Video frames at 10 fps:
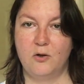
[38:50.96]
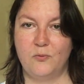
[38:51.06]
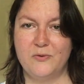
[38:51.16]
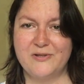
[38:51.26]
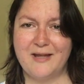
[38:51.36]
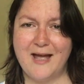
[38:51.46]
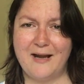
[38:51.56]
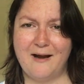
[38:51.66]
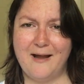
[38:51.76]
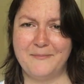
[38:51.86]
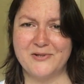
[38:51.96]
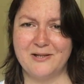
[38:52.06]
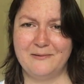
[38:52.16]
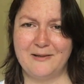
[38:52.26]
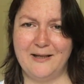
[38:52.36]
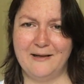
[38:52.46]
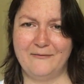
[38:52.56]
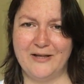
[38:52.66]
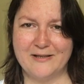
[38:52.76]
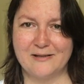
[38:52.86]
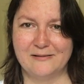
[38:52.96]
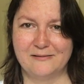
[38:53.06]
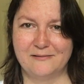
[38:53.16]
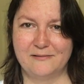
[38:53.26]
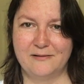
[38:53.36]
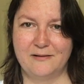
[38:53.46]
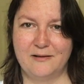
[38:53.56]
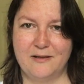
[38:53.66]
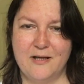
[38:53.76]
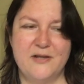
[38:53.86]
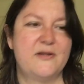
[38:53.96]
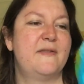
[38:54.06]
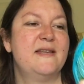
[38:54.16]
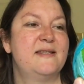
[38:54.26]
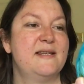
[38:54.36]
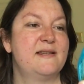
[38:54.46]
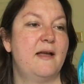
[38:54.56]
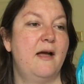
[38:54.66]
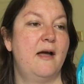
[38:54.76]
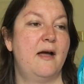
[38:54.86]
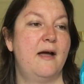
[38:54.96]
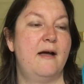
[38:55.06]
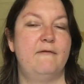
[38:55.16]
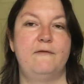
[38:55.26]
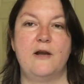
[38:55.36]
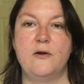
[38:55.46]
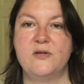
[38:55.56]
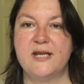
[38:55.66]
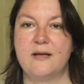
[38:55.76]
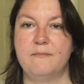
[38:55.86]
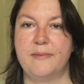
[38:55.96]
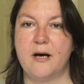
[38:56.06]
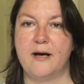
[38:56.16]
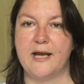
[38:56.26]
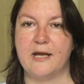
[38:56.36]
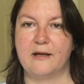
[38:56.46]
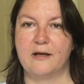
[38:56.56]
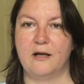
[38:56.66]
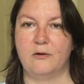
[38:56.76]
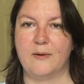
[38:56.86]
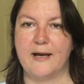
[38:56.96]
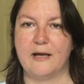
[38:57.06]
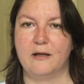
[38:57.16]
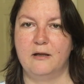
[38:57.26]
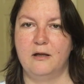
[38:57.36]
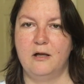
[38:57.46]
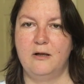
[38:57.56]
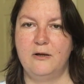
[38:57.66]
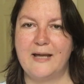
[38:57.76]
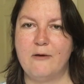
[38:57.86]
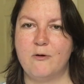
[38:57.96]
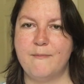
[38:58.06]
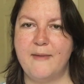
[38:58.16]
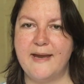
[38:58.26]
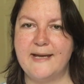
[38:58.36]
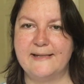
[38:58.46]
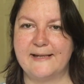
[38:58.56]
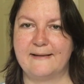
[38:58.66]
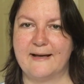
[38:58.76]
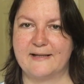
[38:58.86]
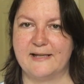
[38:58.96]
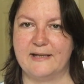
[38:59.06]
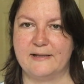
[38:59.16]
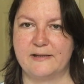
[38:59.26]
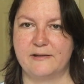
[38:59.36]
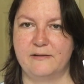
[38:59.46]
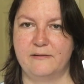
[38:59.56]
was that. I absolutely love it. So this is her Floating By colourway. Look how amazing that is.